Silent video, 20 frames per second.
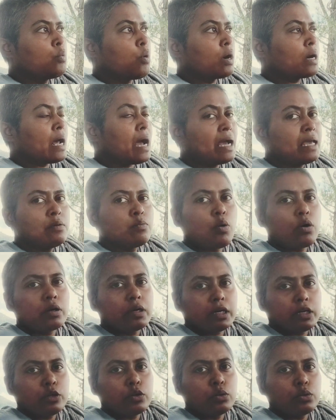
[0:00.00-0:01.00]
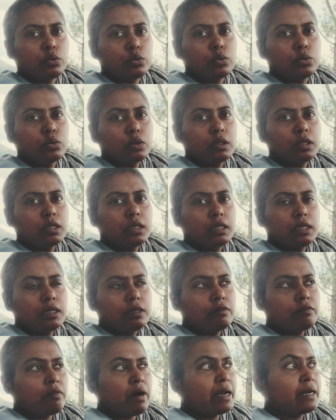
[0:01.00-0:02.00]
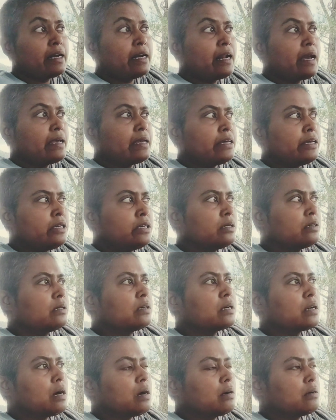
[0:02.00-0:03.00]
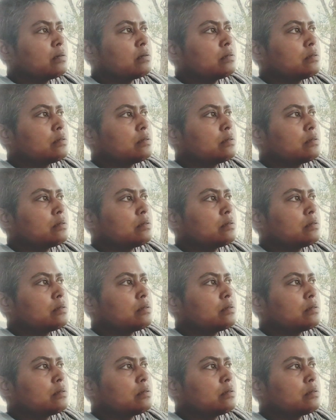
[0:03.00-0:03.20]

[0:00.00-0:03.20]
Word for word: what i wanted to do why did I hear